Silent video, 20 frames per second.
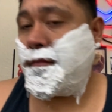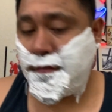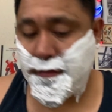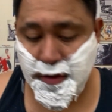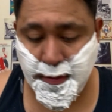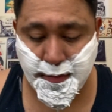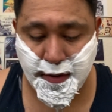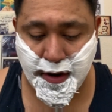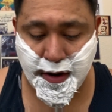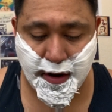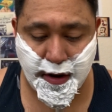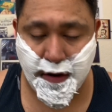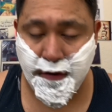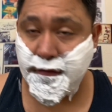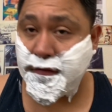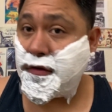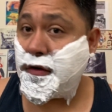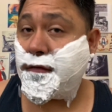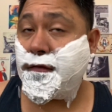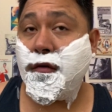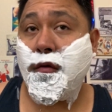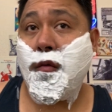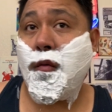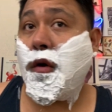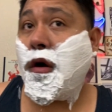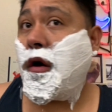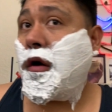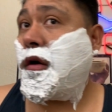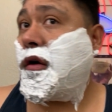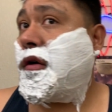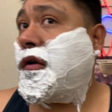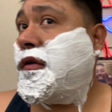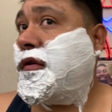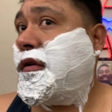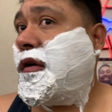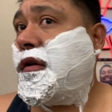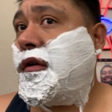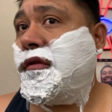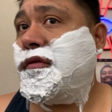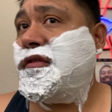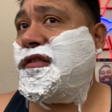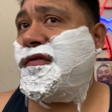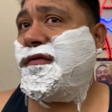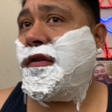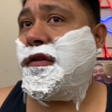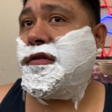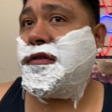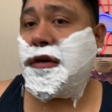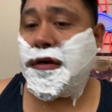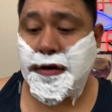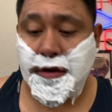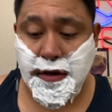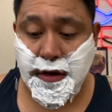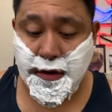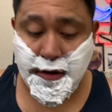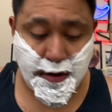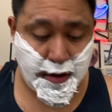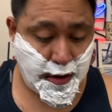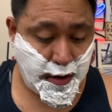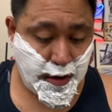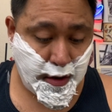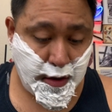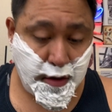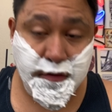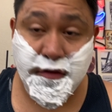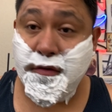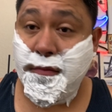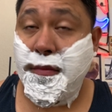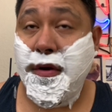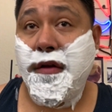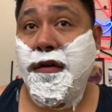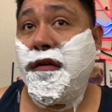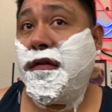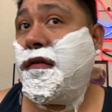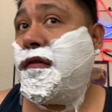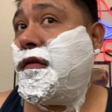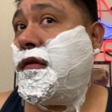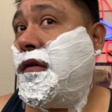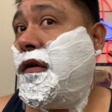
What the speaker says: They might have different water, different technique. To me, this is